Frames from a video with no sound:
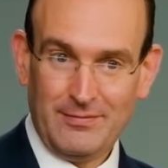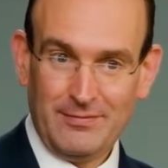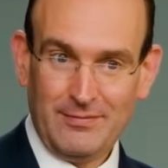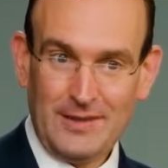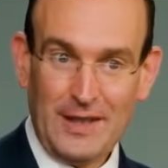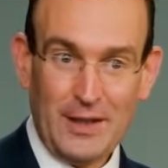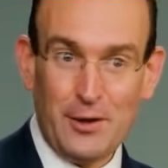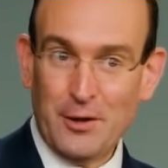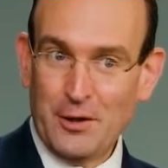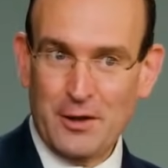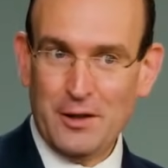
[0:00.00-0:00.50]
He
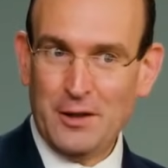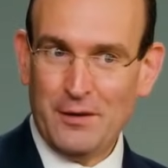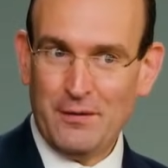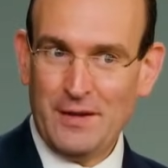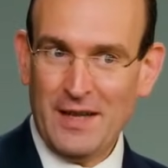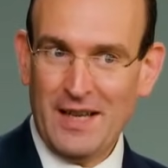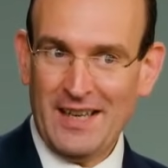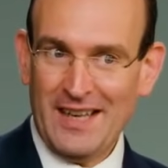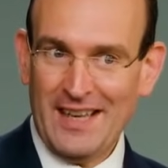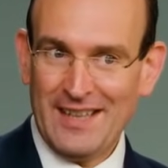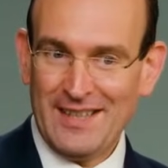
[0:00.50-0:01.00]
couldn't have
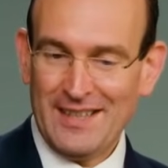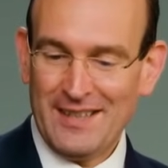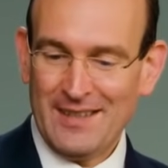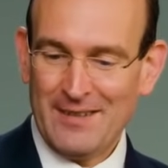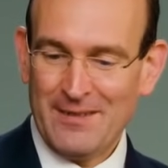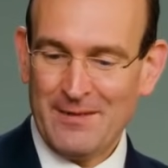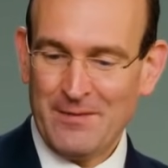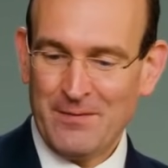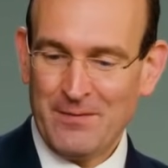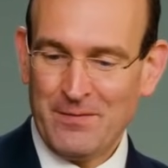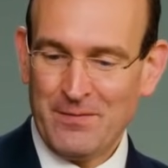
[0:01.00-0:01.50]
done it.
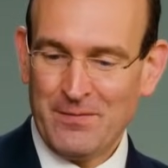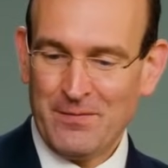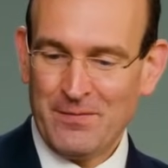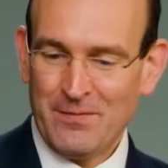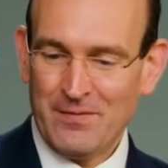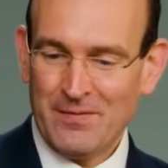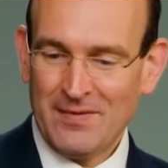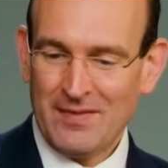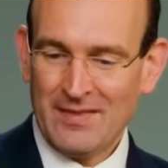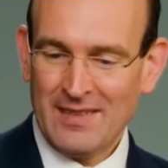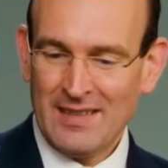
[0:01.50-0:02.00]

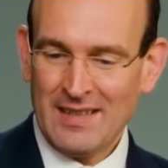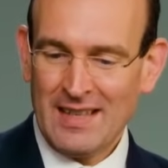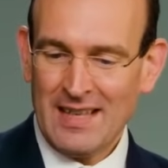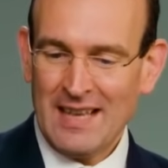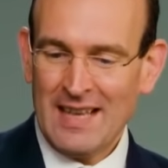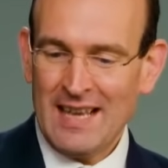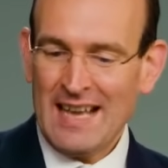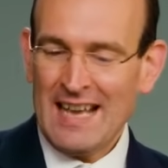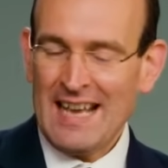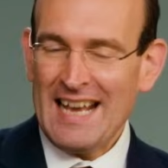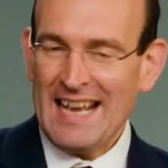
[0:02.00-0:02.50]

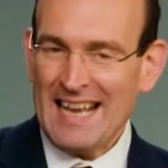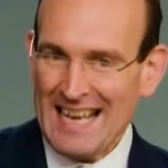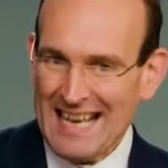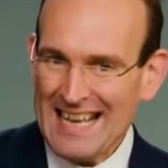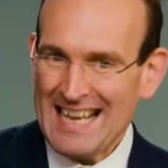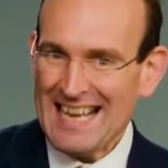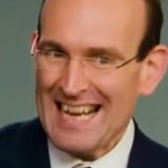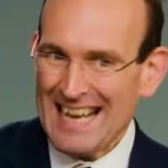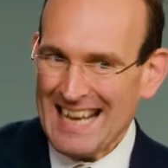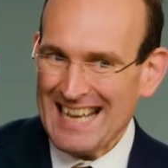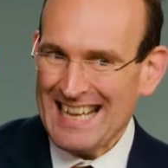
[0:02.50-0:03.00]

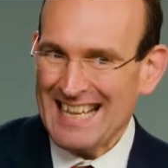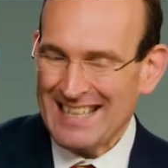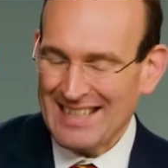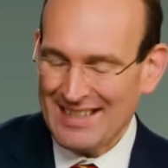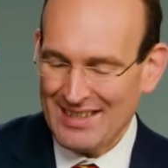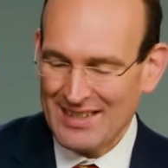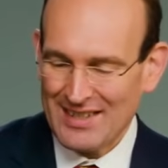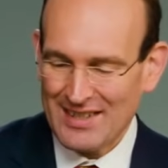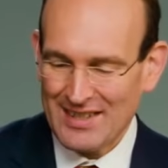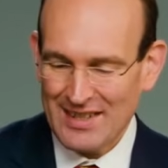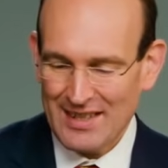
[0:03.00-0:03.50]
He
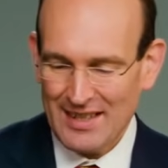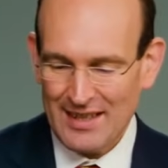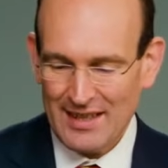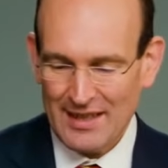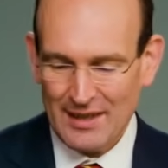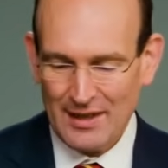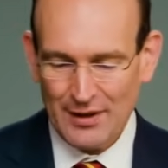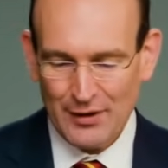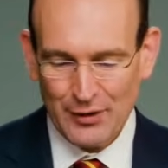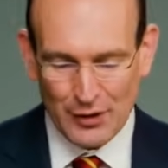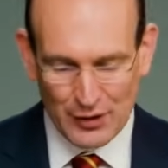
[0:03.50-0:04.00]
is
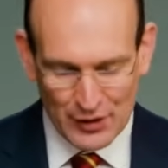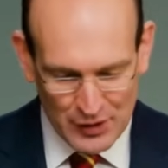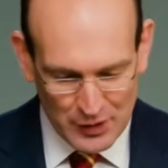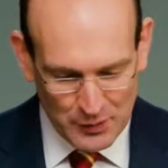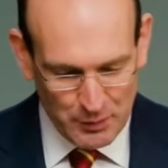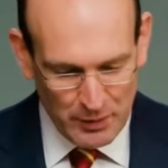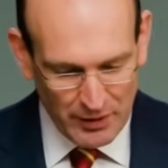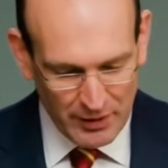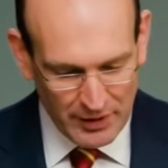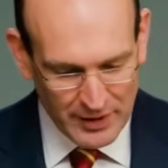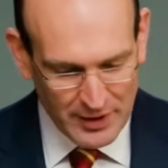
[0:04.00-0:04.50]
the
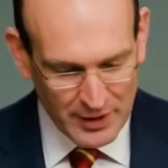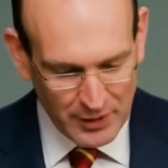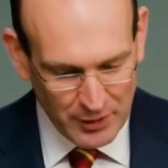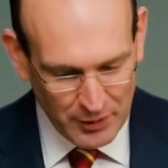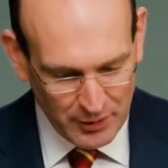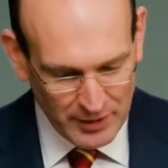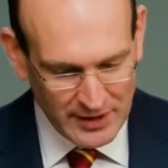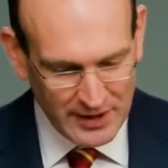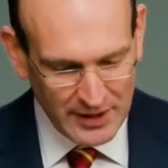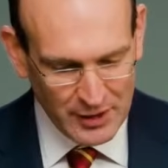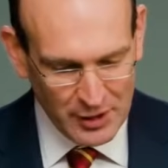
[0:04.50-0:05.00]
Spirit
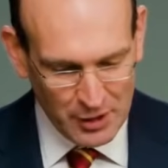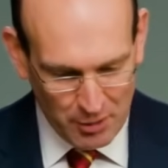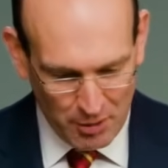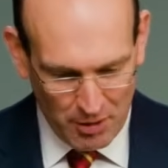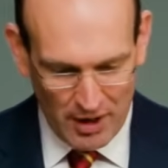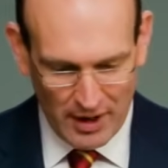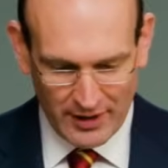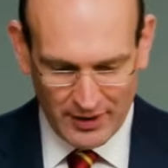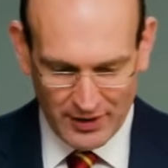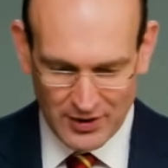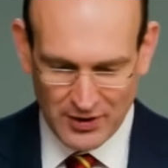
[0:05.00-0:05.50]
anointed
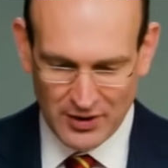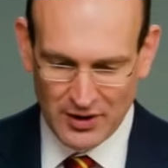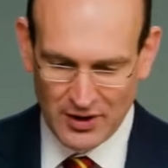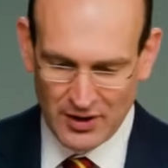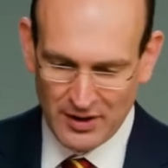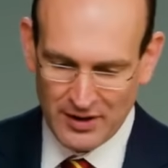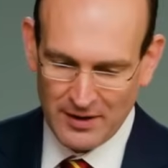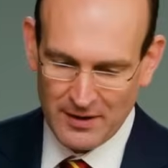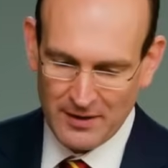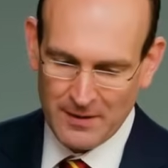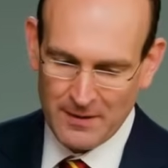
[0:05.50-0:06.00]
Christ,
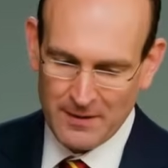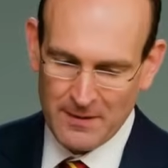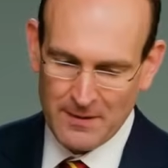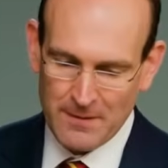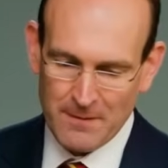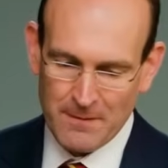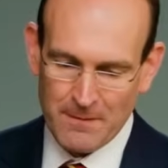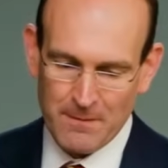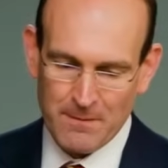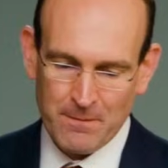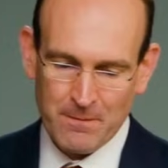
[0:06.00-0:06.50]

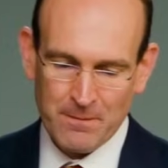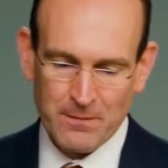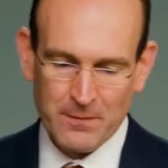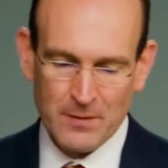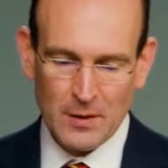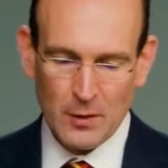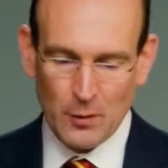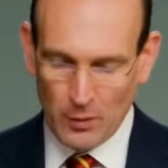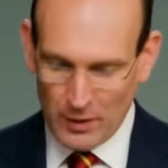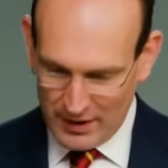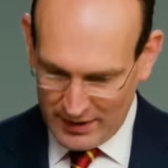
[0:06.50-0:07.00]

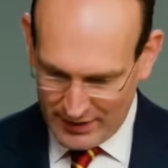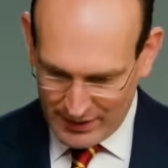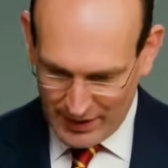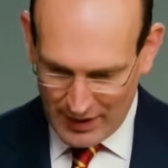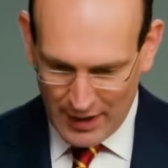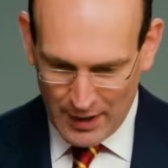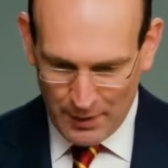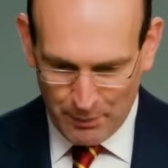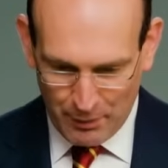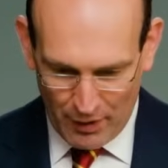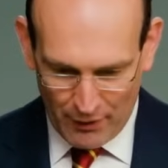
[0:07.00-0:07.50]
who
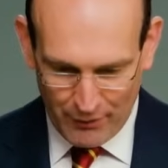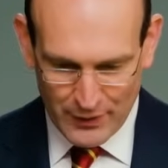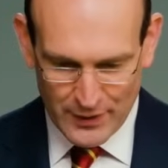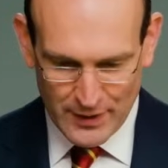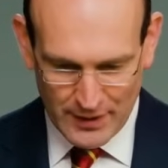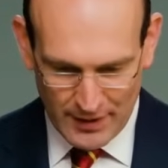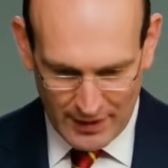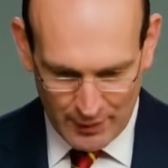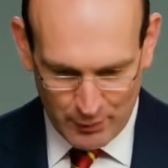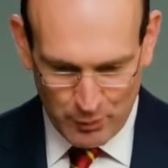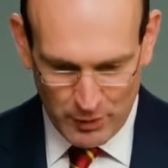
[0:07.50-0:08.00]
Isaiah
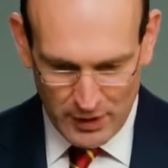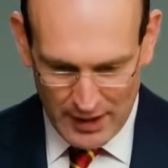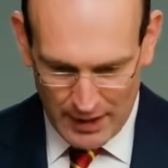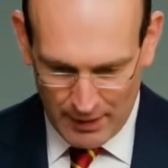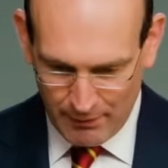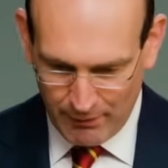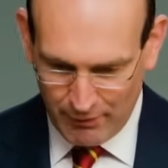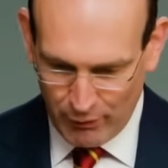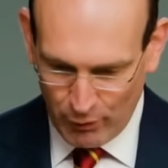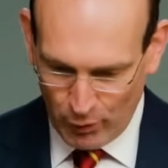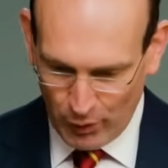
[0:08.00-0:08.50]
prophesied would
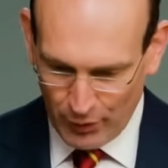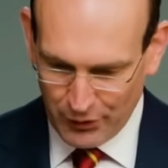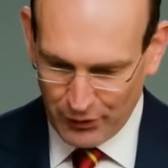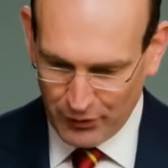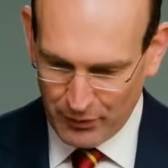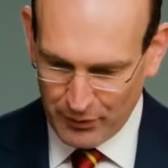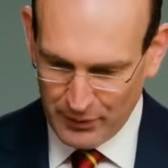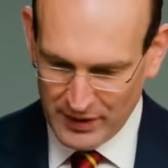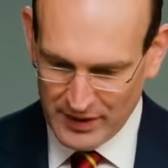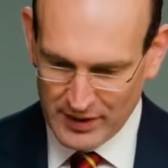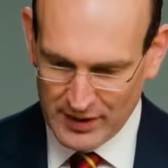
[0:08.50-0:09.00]
come forth
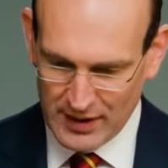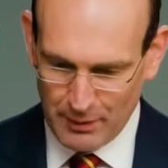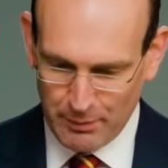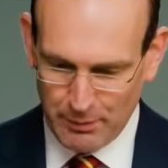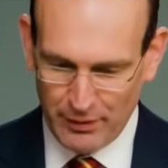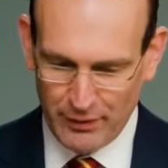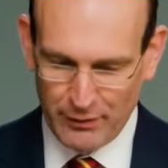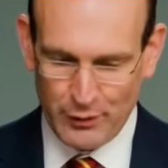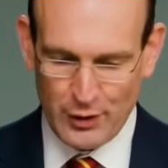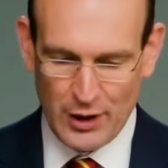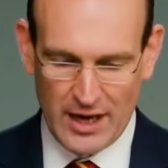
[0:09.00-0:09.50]
from the stump
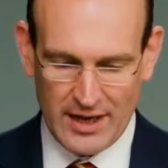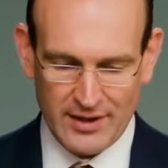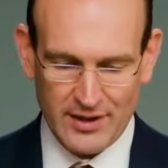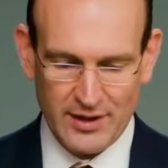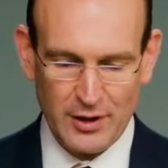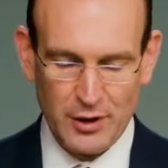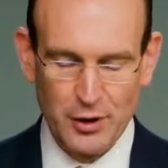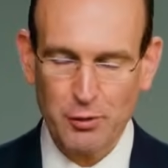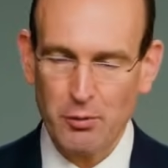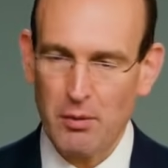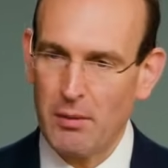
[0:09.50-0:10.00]
of Jesse.
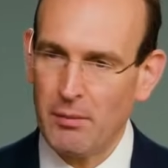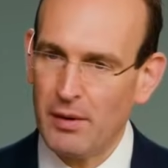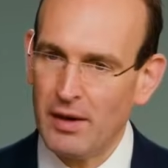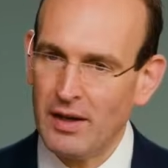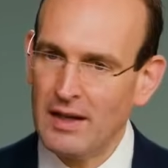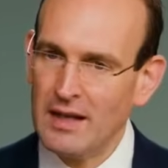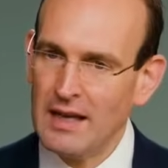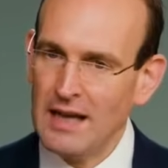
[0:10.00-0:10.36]
Do you remember?